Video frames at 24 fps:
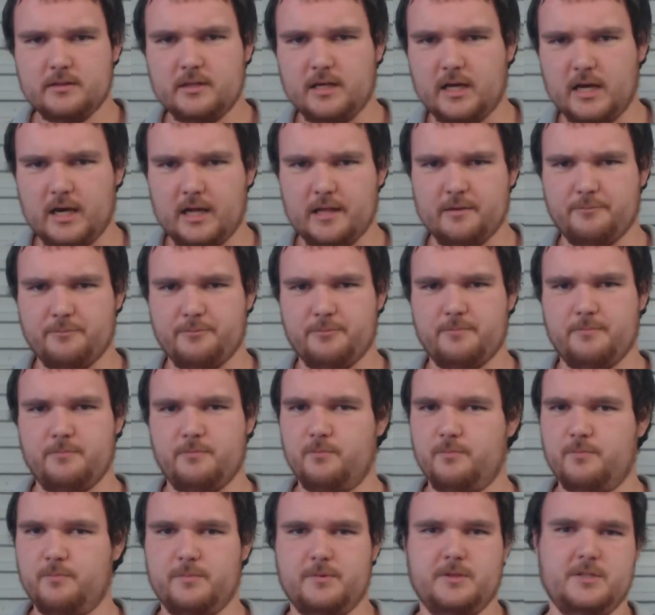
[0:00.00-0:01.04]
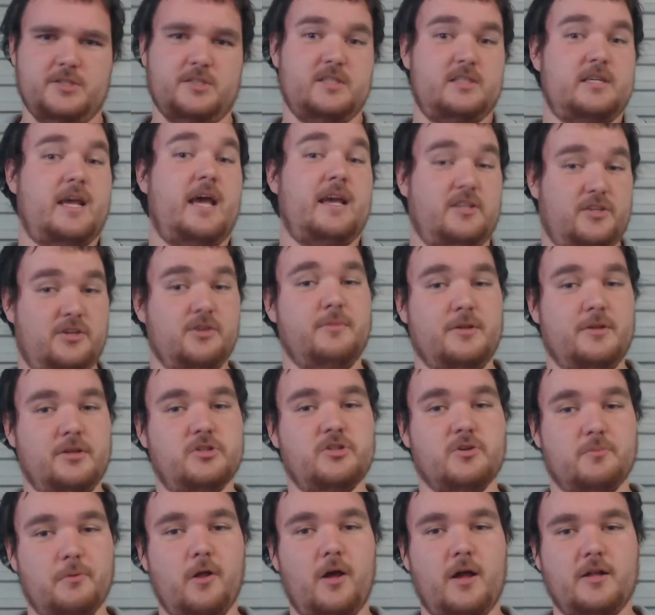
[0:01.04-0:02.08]
the tanks had been
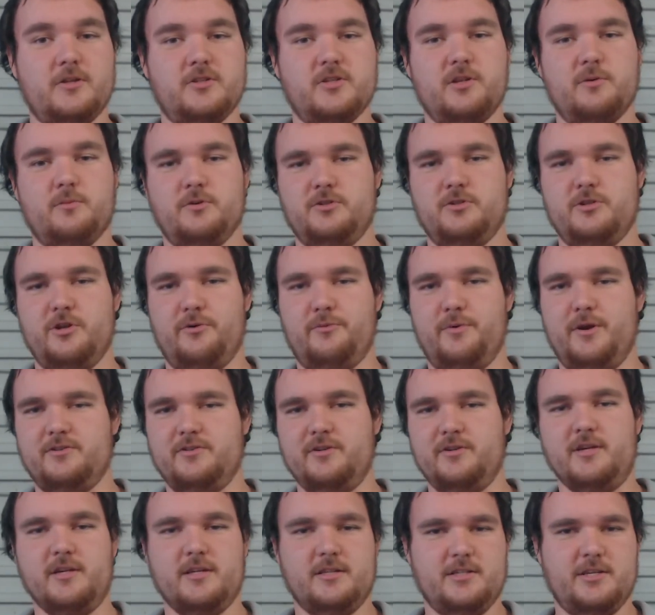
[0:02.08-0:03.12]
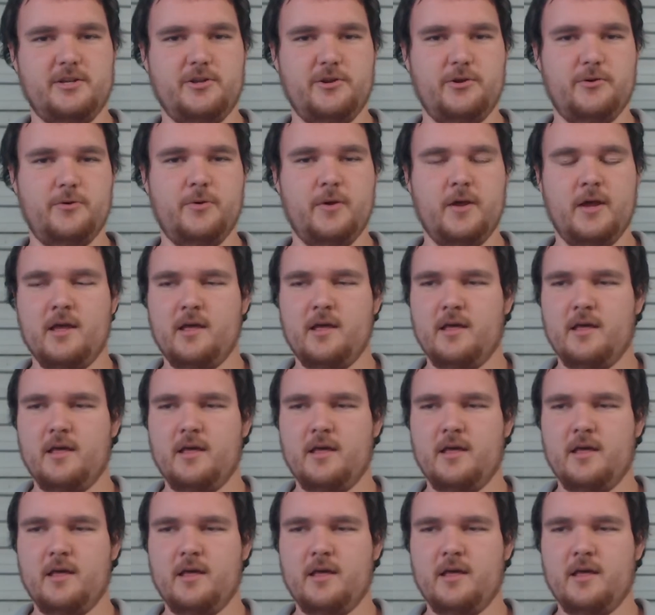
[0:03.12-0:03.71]
supplied, so there was no reason to continue.